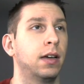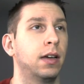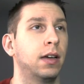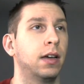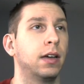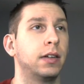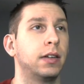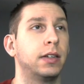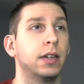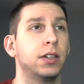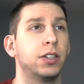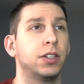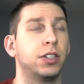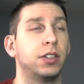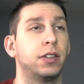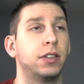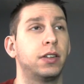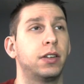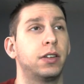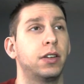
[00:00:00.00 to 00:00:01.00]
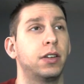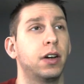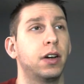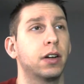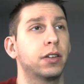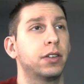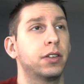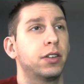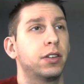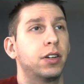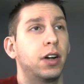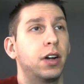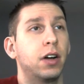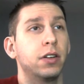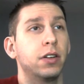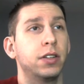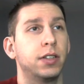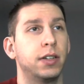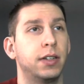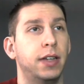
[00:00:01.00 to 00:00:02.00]
Does Dr.
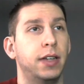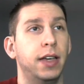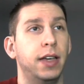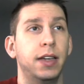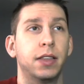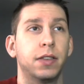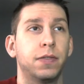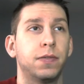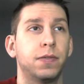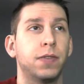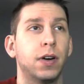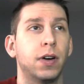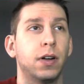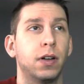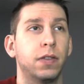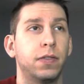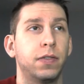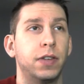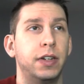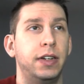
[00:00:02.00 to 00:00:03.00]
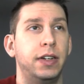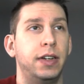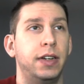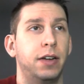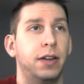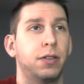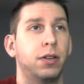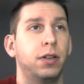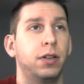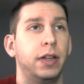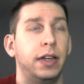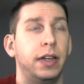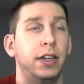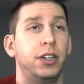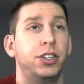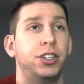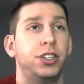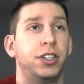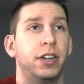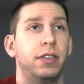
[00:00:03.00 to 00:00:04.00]
Carson take the fall for Daryl and
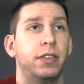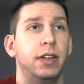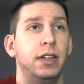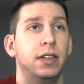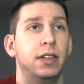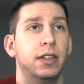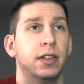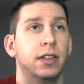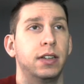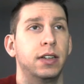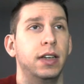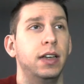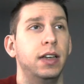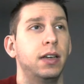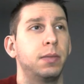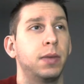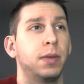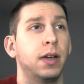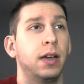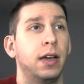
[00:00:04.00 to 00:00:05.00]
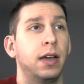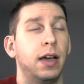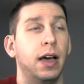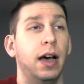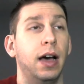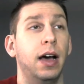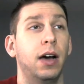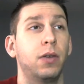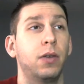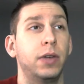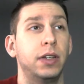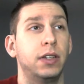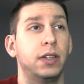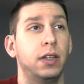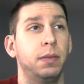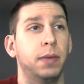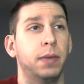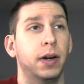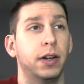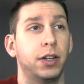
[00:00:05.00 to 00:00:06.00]
Sherry's escape? How is he
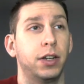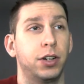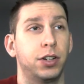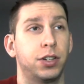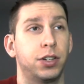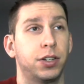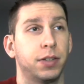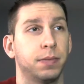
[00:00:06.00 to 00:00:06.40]
punished?